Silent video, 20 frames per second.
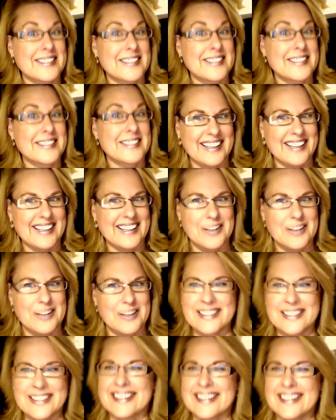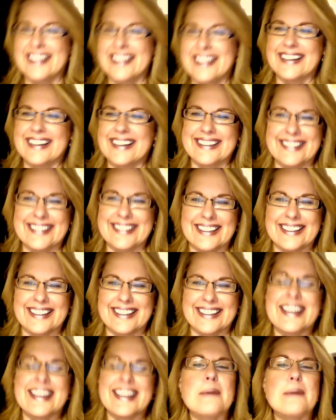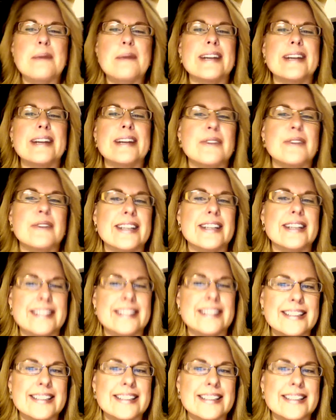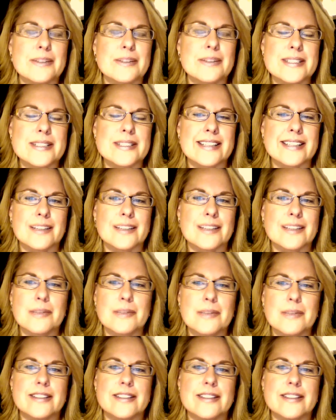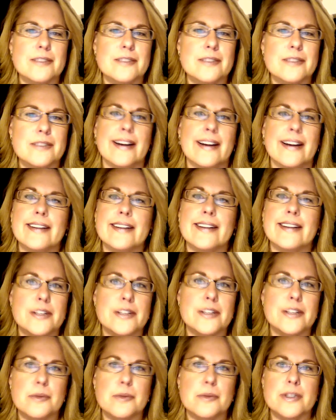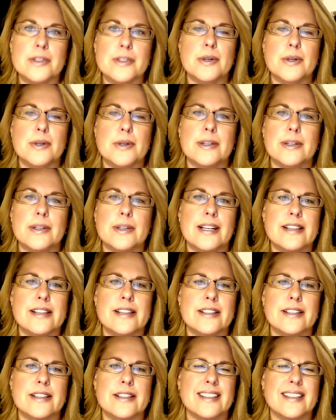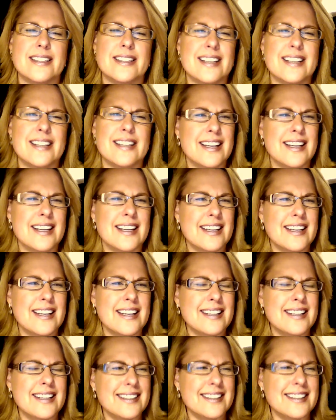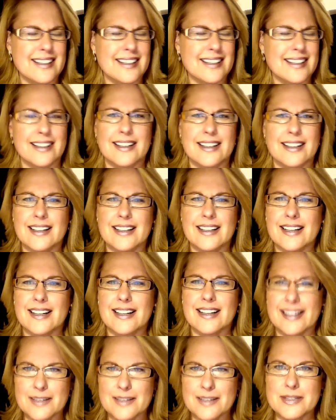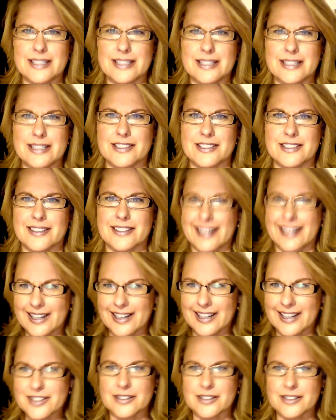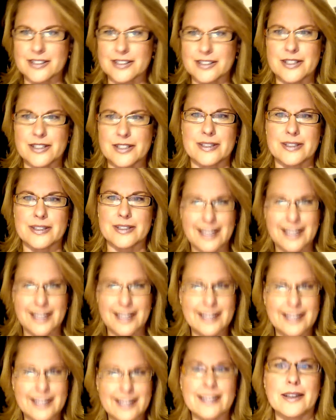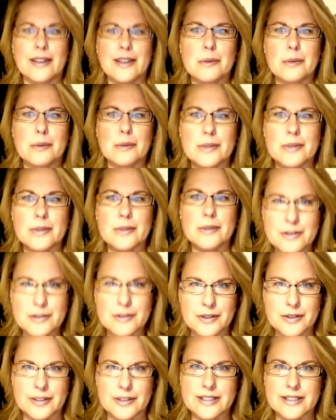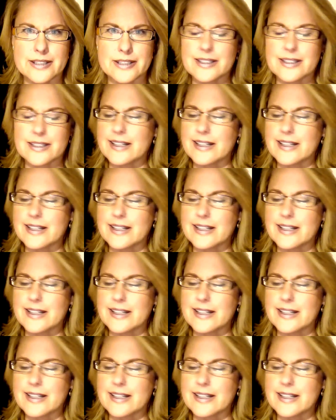that helped. But what it did was kick me into my humorous mode, and I thought, yeah, I am the teacher. I actually know this. I can help you know this.